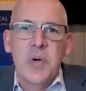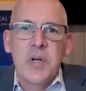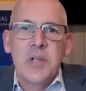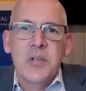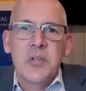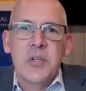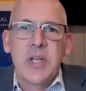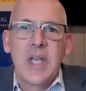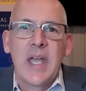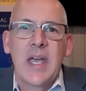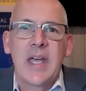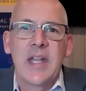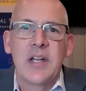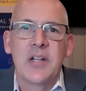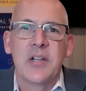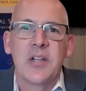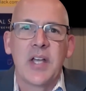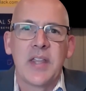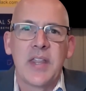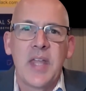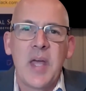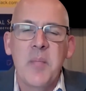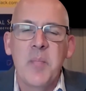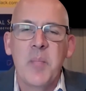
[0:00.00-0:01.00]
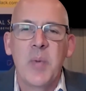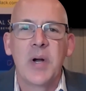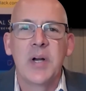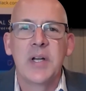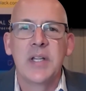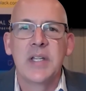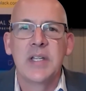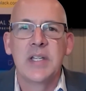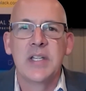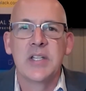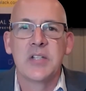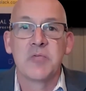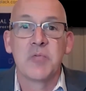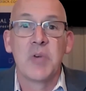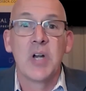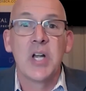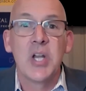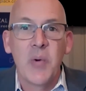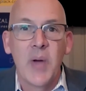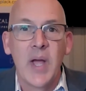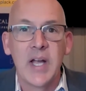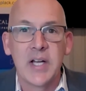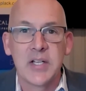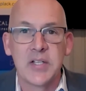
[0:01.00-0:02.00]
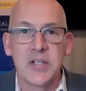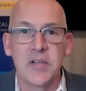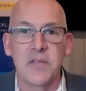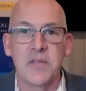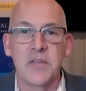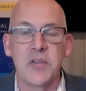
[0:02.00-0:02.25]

to look at it like that money is radioactive.